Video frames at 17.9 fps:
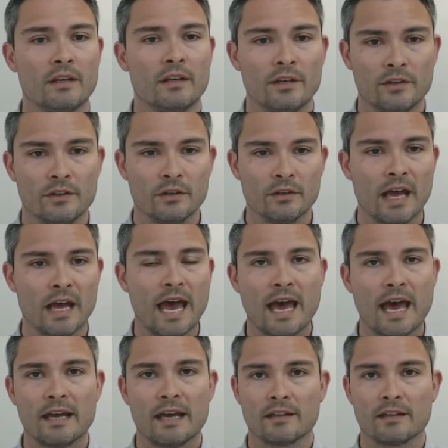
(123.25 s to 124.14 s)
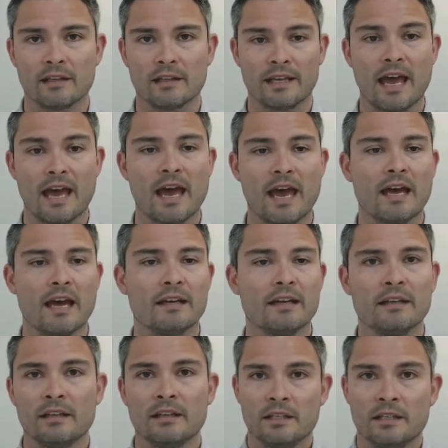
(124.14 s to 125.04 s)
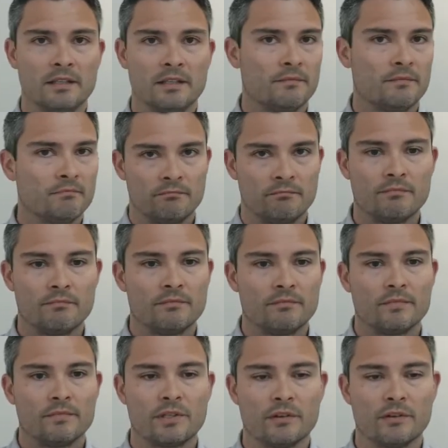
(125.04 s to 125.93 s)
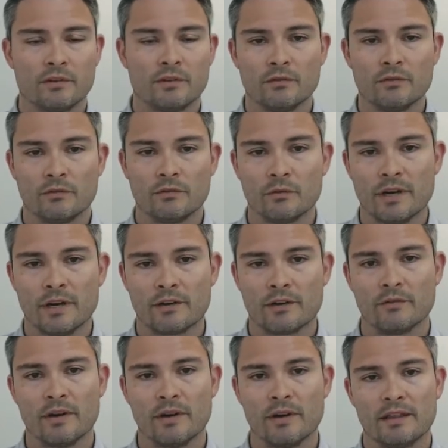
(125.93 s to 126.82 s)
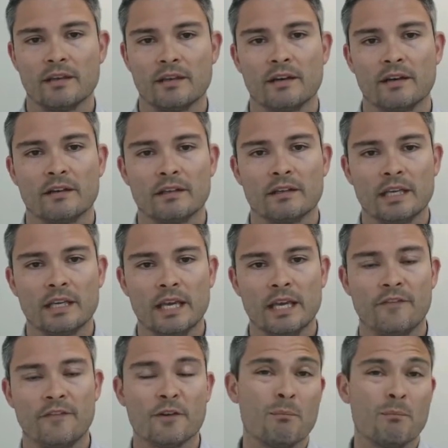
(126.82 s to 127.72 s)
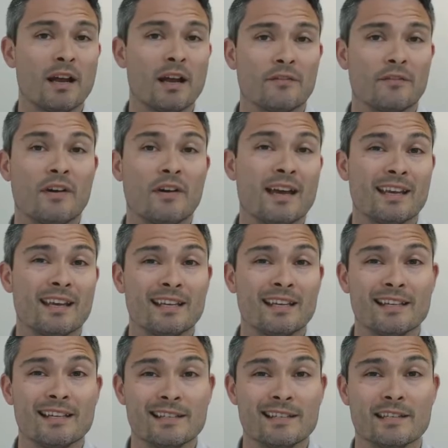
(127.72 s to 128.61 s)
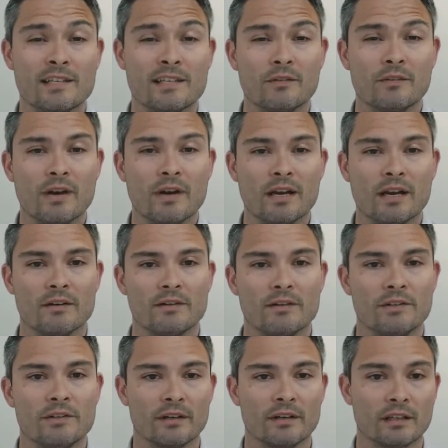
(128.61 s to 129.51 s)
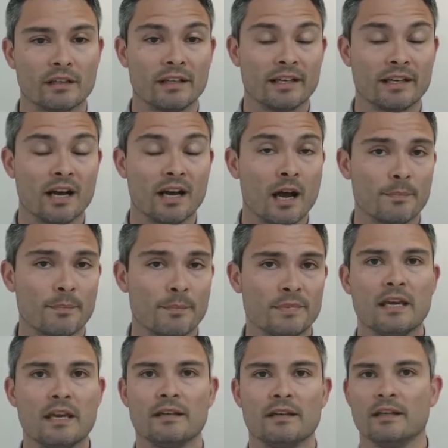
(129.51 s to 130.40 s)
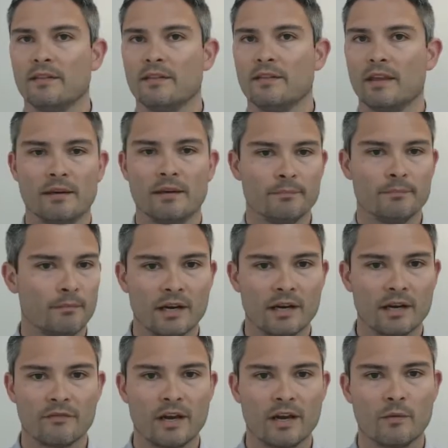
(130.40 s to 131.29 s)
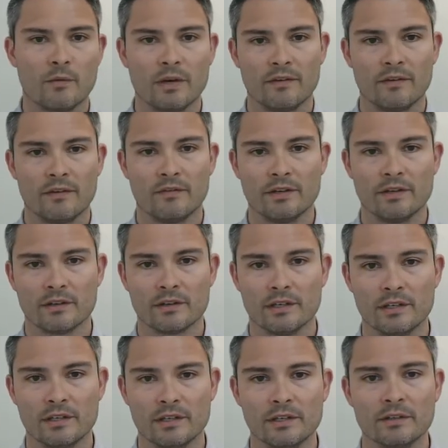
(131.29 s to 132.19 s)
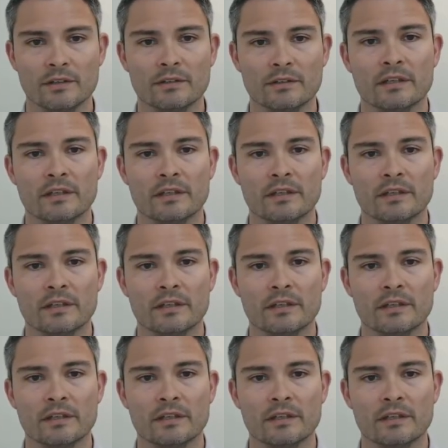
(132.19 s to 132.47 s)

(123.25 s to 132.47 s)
you'll click Add, start the record right there. If you're modifying an existing record, you're going to click Update and then modify whatever you're going to do.